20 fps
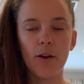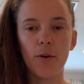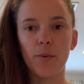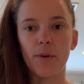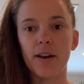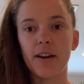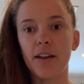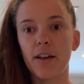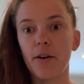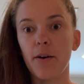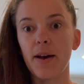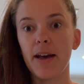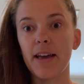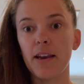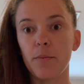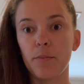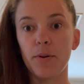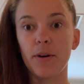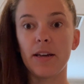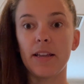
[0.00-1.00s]
We're gonna go ahead
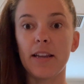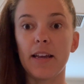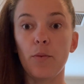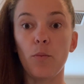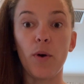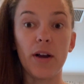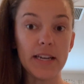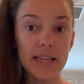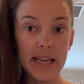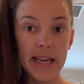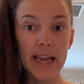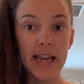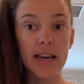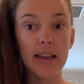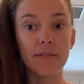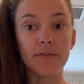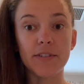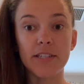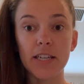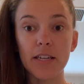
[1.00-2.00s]
and put 1 can
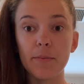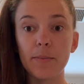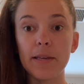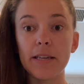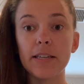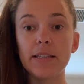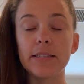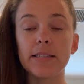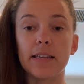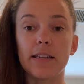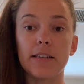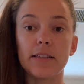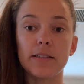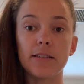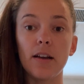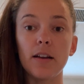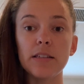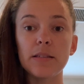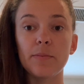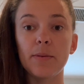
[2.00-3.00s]
of chickpeas in a
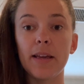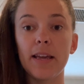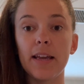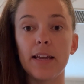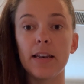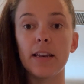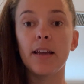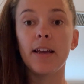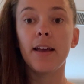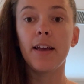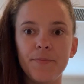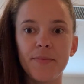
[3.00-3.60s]
saucepan,